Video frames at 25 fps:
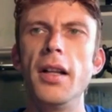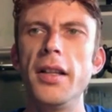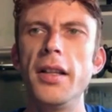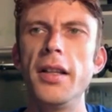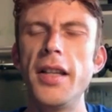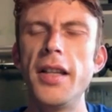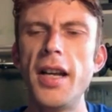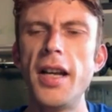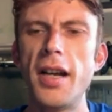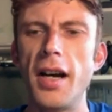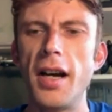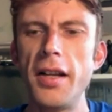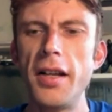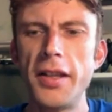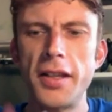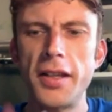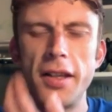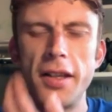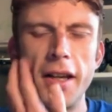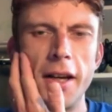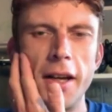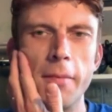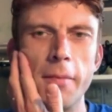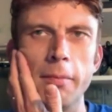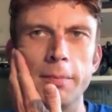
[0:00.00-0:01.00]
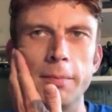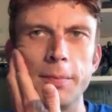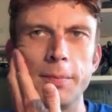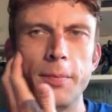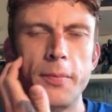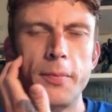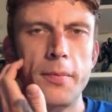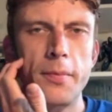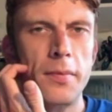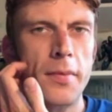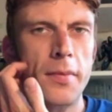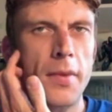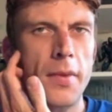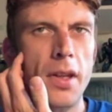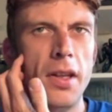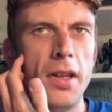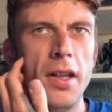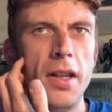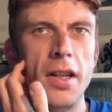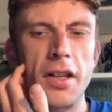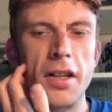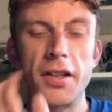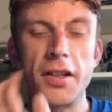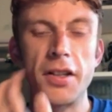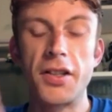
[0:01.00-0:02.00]
Yeah, I think um,
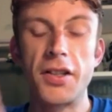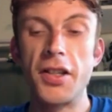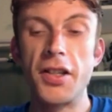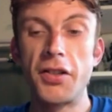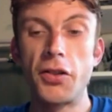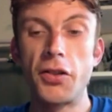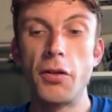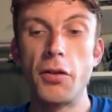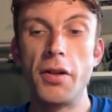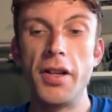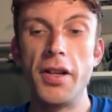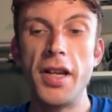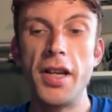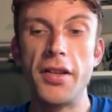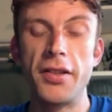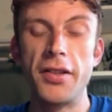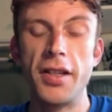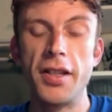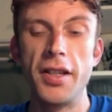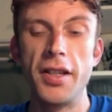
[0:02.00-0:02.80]
just doing this